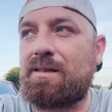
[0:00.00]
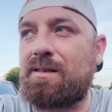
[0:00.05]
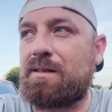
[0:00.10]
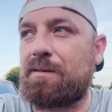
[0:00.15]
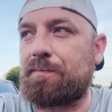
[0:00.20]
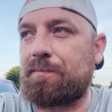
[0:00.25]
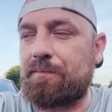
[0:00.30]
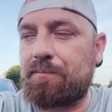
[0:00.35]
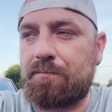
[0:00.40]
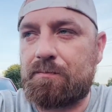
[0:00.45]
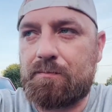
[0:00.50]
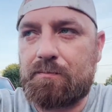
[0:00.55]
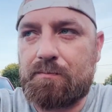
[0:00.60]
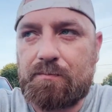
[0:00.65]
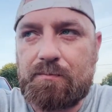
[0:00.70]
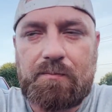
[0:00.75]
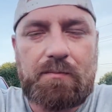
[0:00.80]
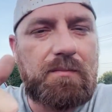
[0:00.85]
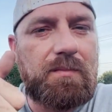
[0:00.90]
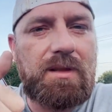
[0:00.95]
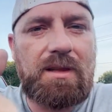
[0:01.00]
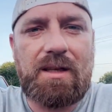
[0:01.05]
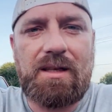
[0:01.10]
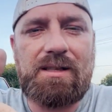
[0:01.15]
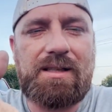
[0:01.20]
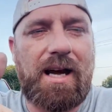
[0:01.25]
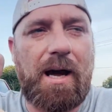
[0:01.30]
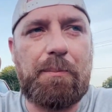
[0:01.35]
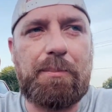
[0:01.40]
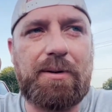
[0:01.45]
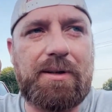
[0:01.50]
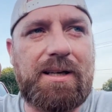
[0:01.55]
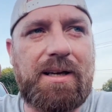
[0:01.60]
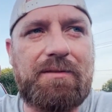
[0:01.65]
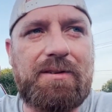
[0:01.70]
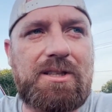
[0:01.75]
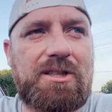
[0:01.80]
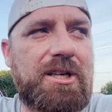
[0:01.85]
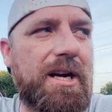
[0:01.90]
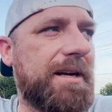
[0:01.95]
It's got plenty of
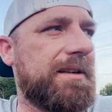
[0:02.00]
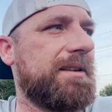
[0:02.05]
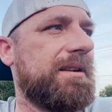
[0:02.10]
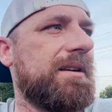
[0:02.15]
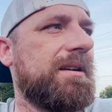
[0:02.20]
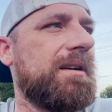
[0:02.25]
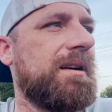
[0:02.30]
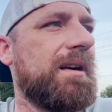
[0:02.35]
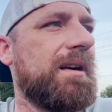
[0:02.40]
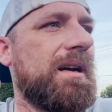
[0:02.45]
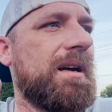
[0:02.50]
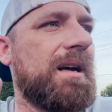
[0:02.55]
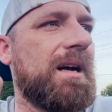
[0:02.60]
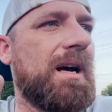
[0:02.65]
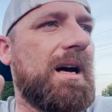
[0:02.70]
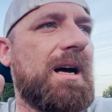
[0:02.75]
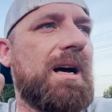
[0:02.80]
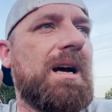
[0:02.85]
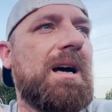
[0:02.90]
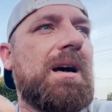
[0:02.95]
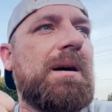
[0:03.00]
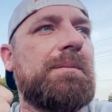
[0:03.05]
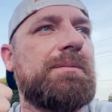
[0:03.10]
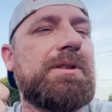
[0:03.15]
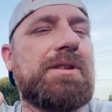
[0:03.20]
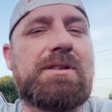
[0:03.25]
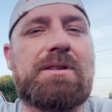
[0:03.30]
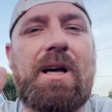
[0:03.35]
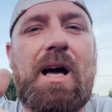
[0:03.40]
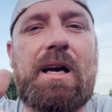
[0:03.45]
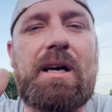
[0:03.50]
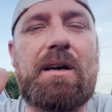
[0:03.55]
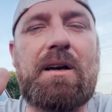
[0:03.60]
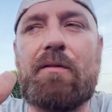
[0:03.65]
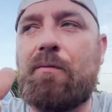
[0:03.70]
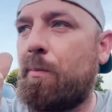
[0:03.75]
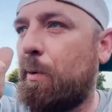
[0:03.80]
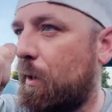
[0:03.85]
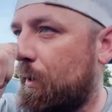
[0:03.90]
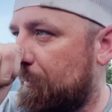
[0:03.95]
injector, just not
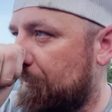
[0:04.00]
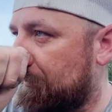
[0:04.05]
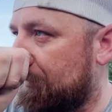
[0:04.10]
enough pump.